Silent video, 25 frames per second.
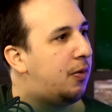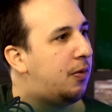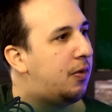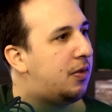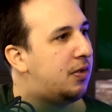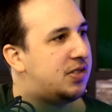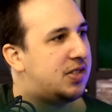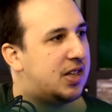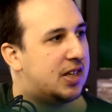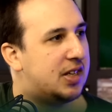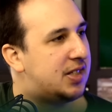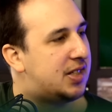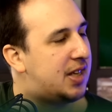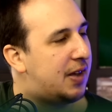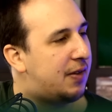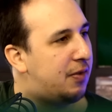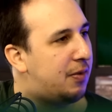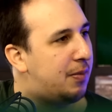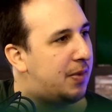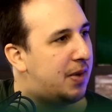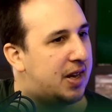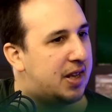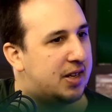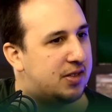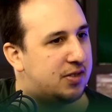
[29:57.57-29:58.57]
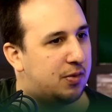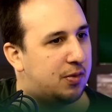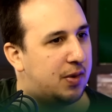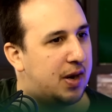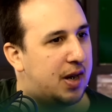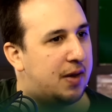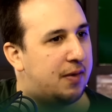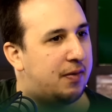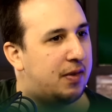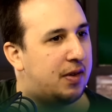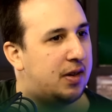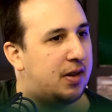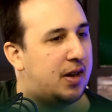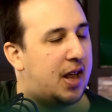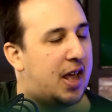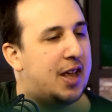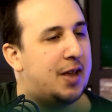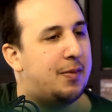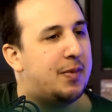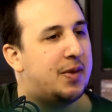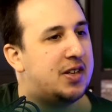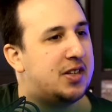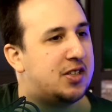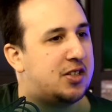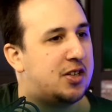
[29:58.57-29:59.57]
What was it, seven minutes or whatever, an eight
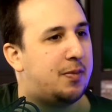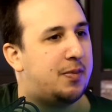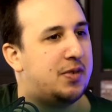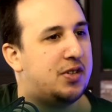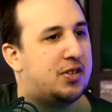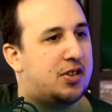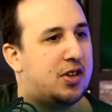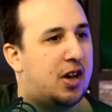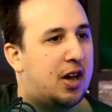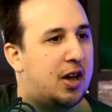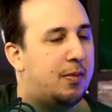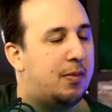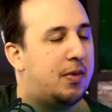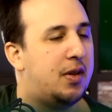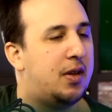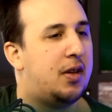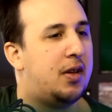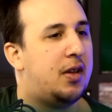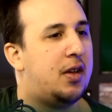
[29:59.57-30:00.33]
minute stoppage time?